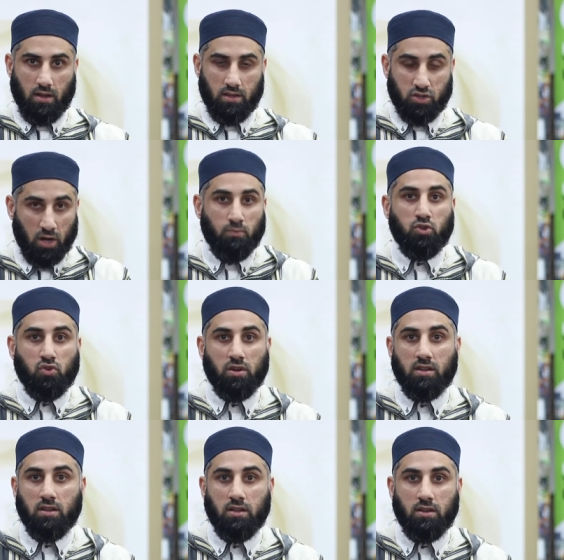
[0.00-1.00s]

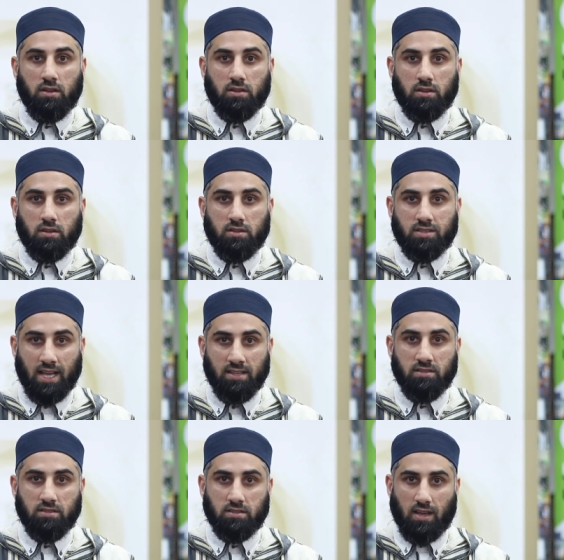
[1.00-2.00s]
scriptural
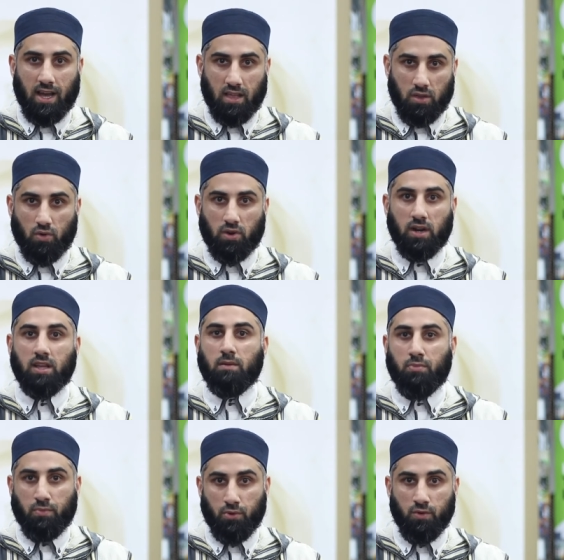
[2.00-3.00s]
sense, that is the
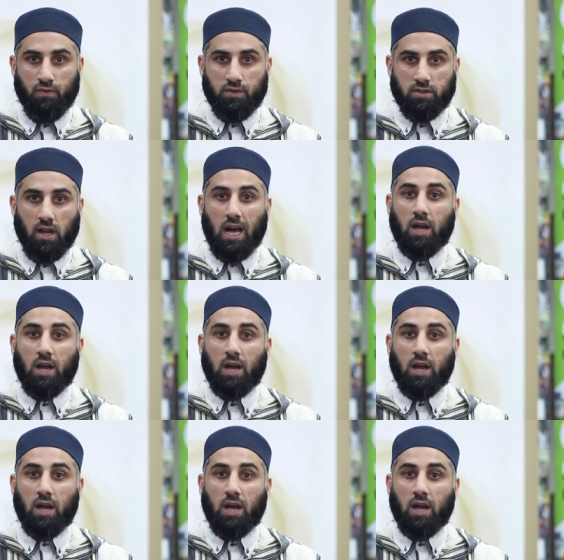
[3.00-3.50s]
Quranic proofs,